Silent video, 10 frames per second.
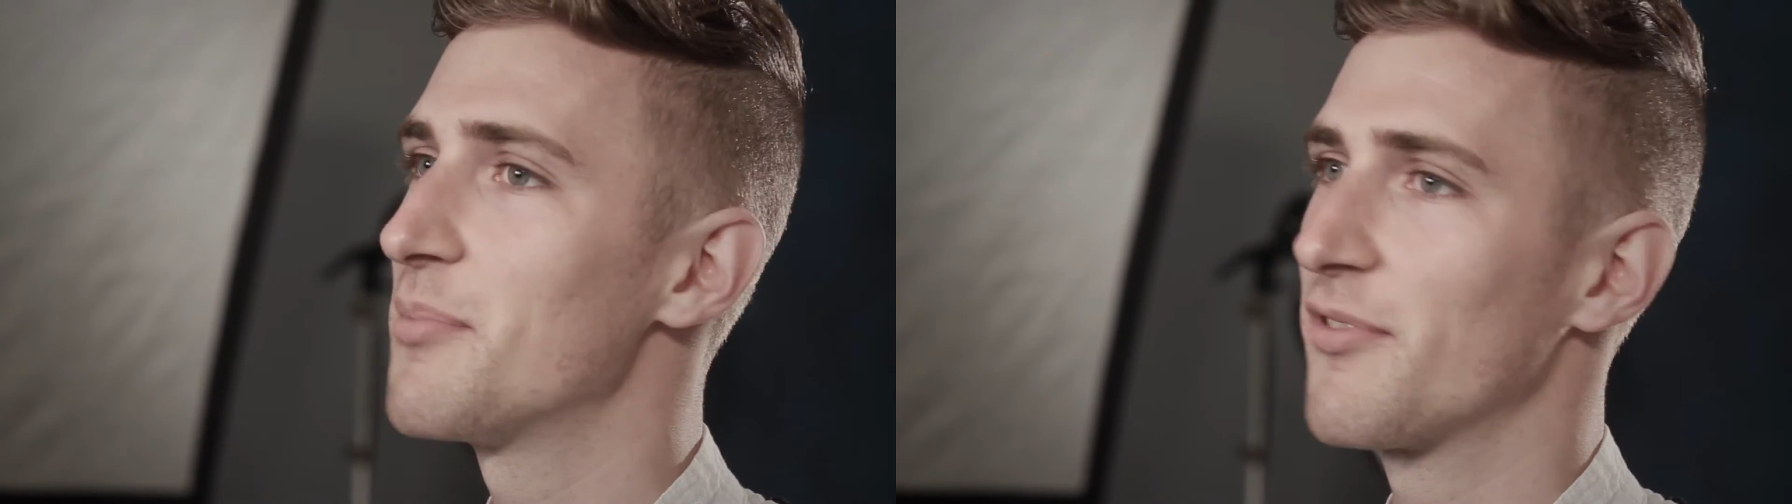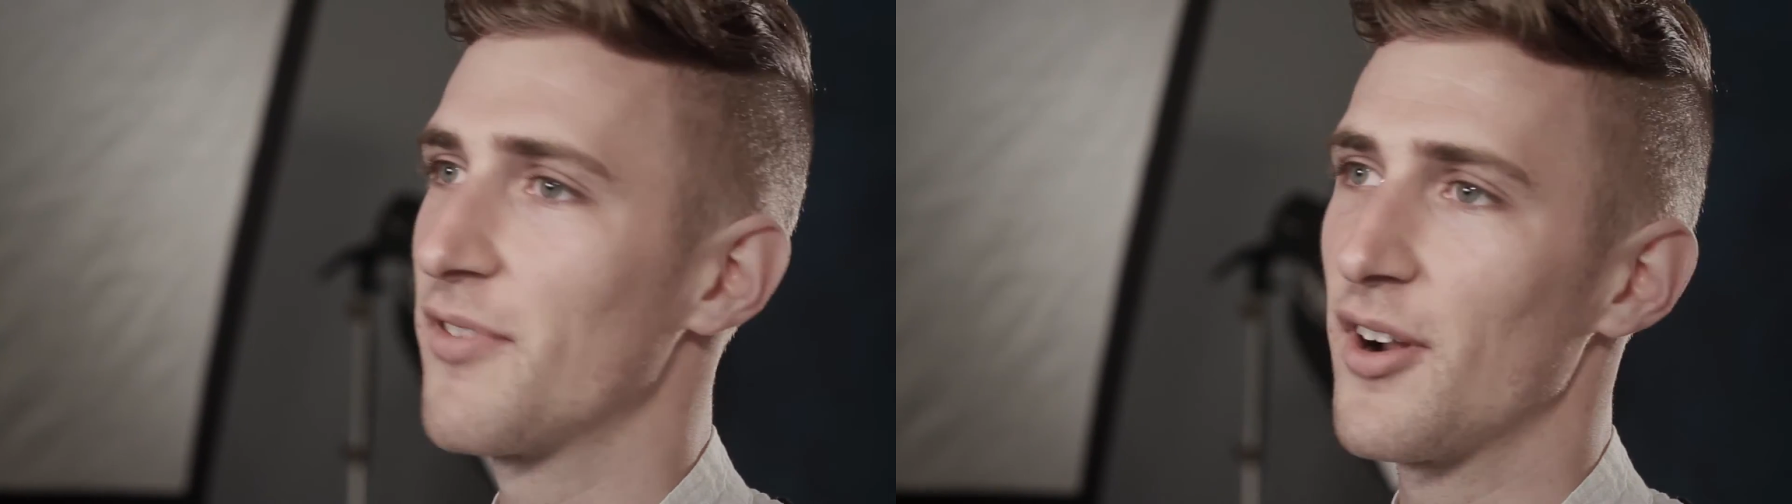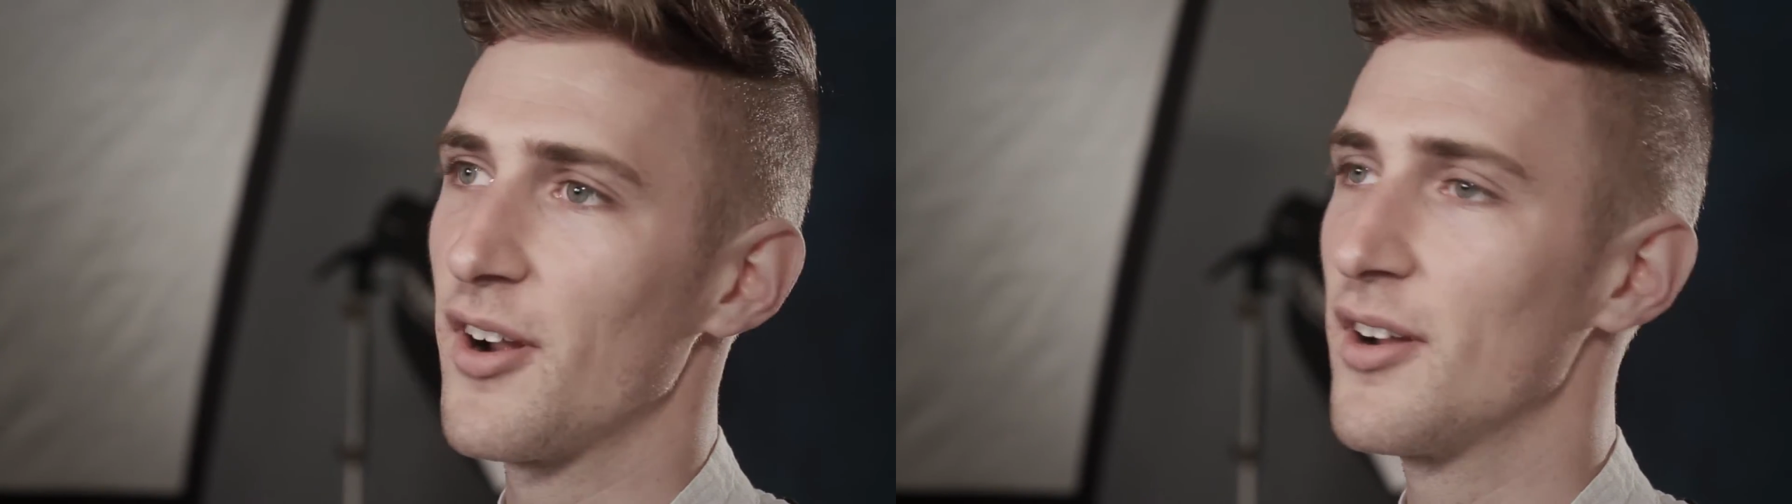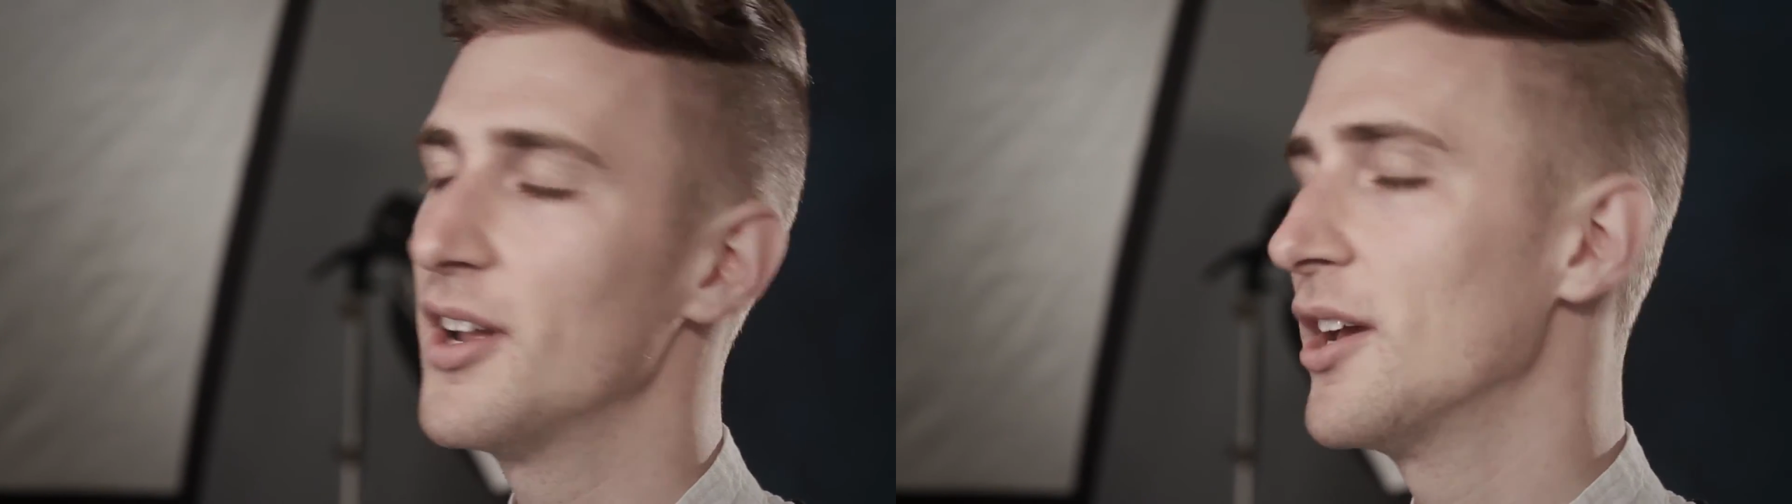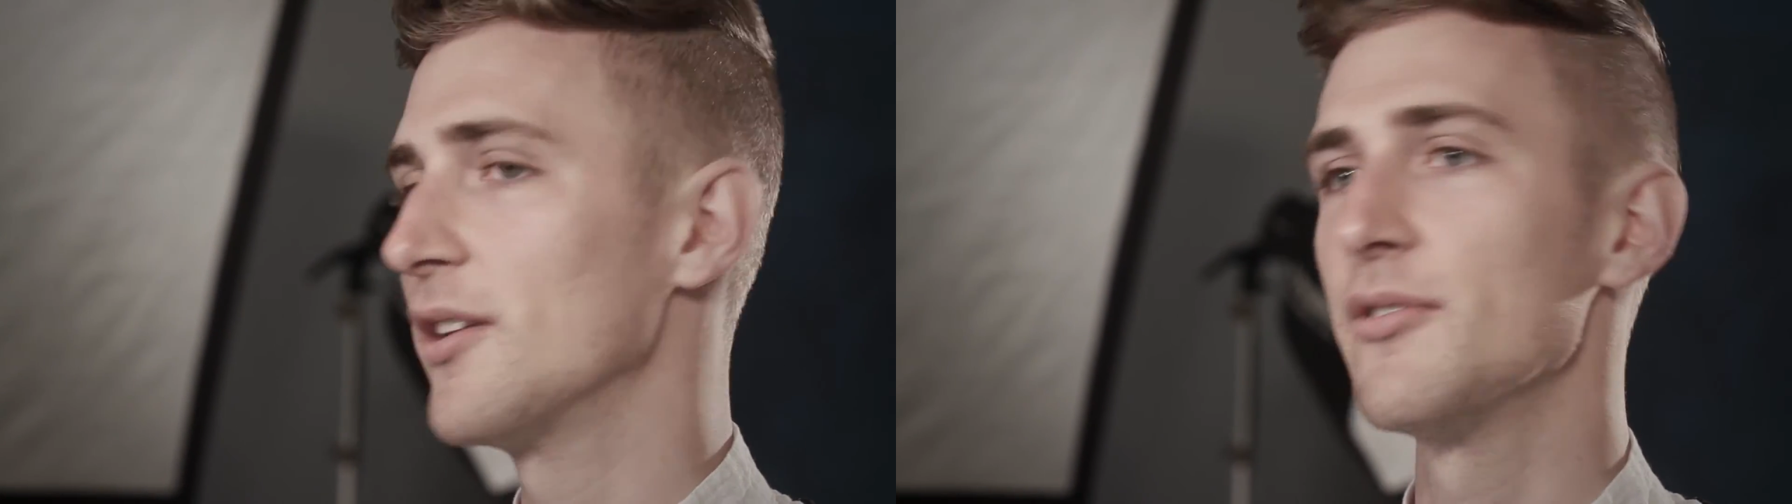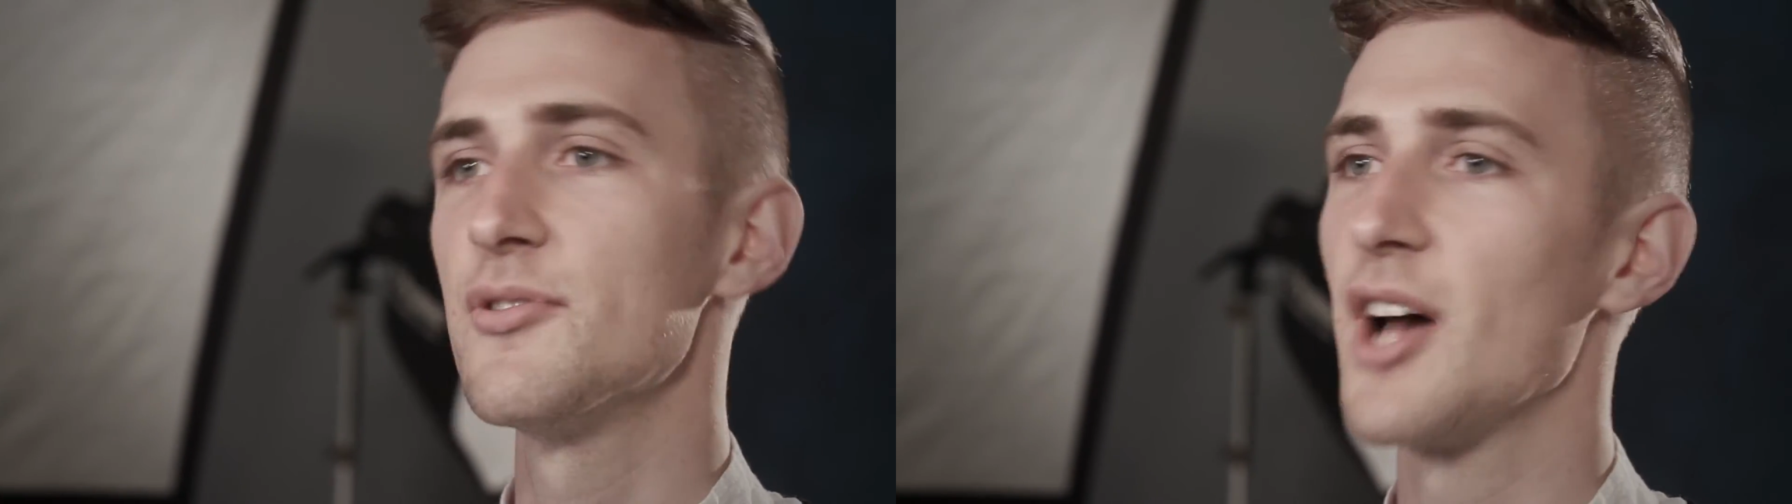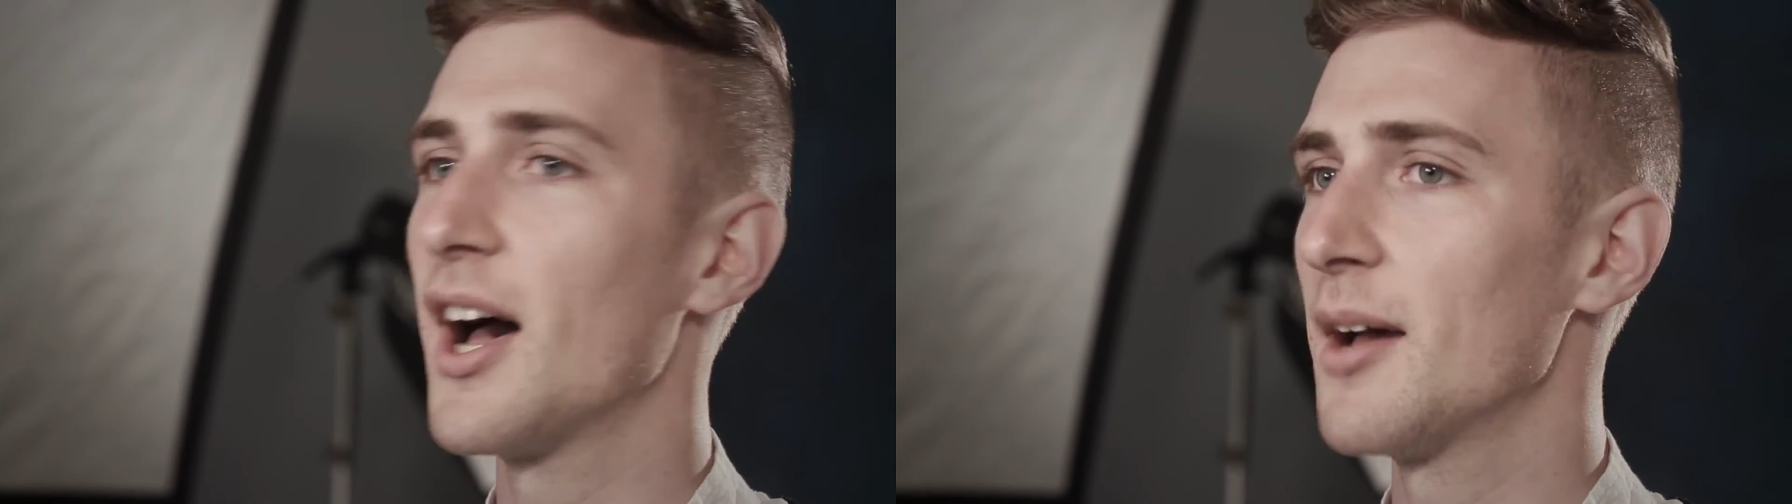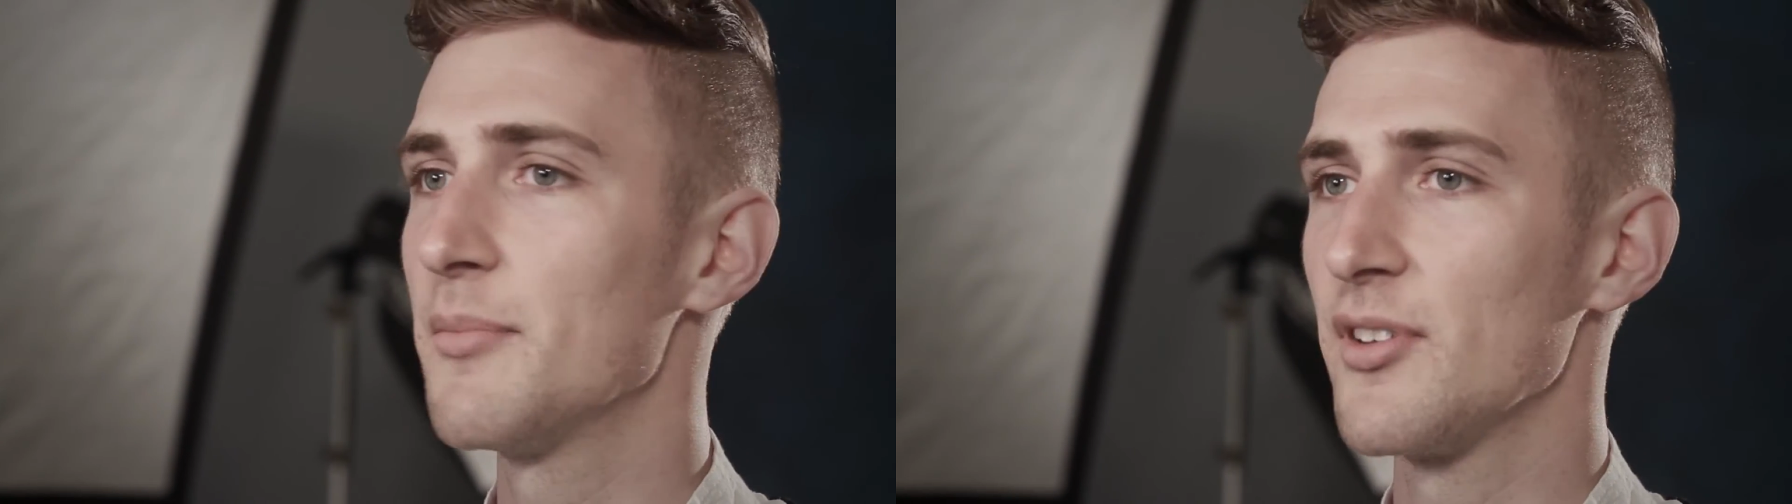for new
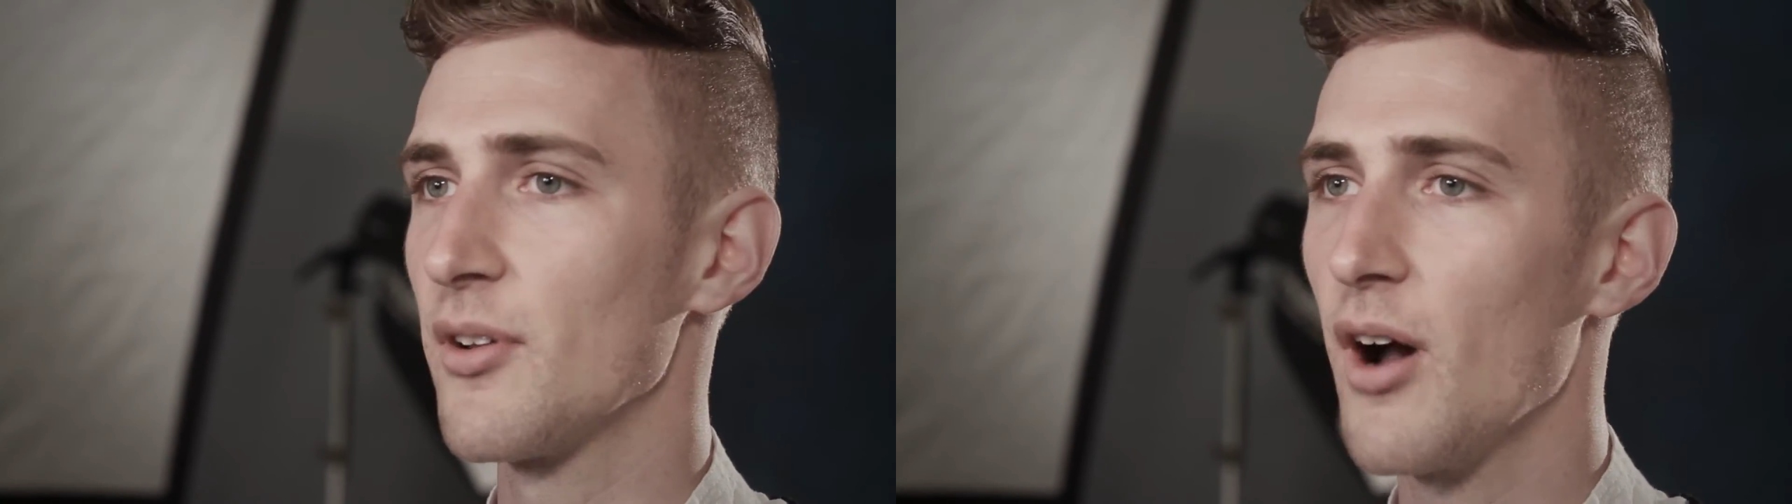jobs,